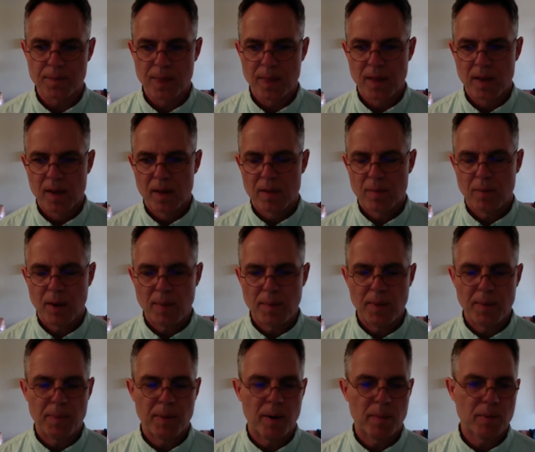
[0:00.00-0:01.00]
It might
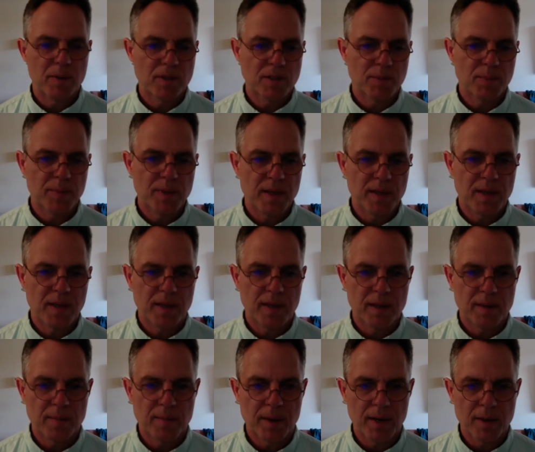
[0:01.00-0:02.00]
be public speaking.
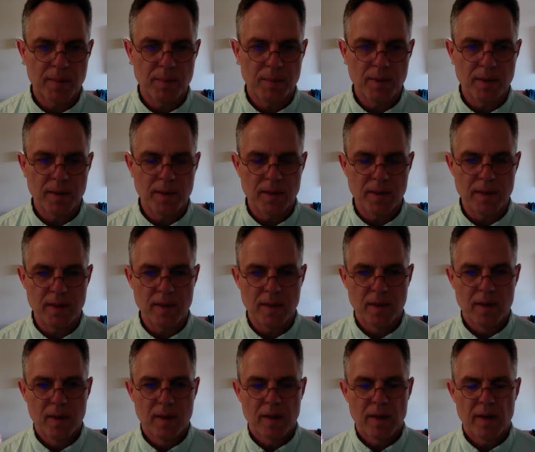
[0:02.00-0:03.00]
It might be,
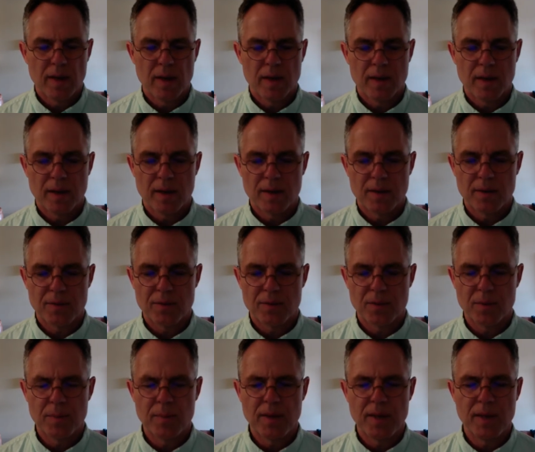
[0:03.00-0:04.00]

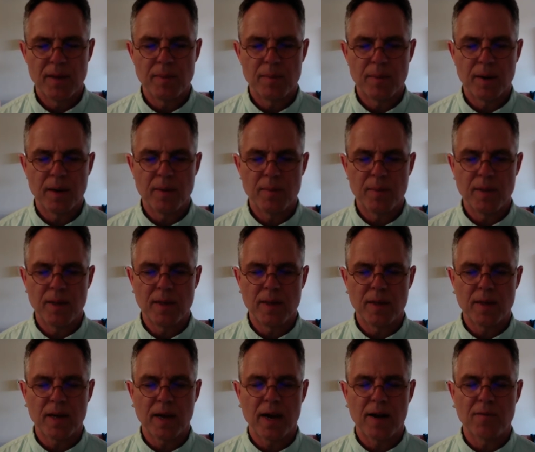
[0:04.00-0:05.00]
for me, it might
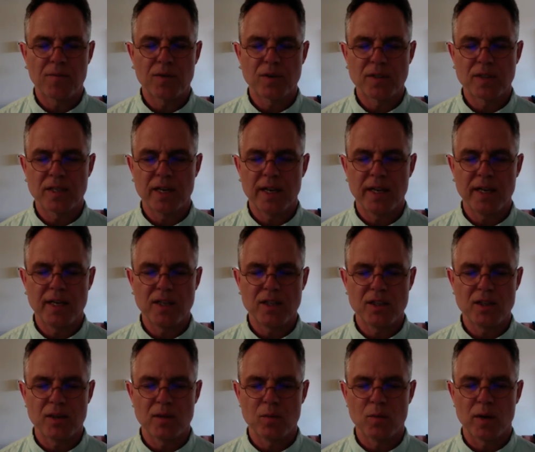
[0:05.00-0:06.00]
be
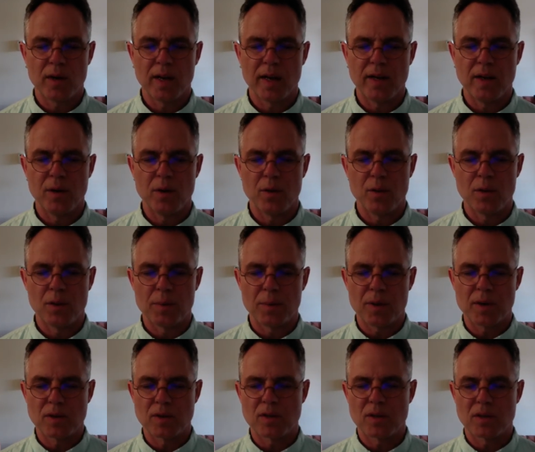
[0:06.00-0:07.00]
confrontation when I know the
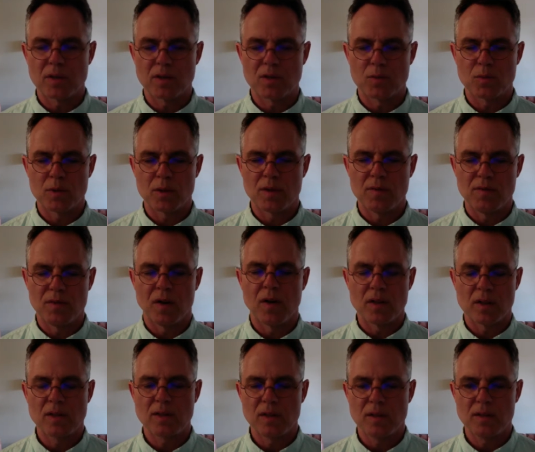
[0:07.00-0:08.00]
person is really
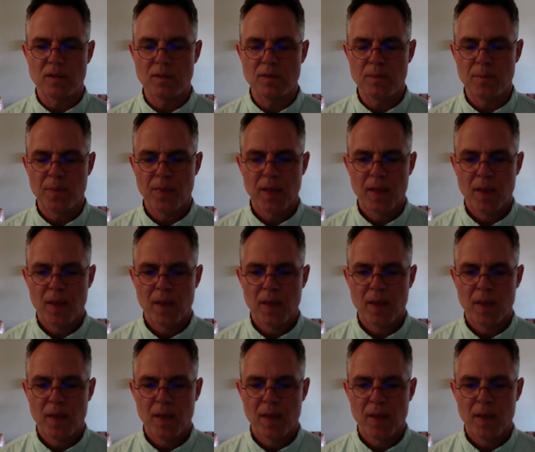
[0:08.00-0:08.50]
volatile.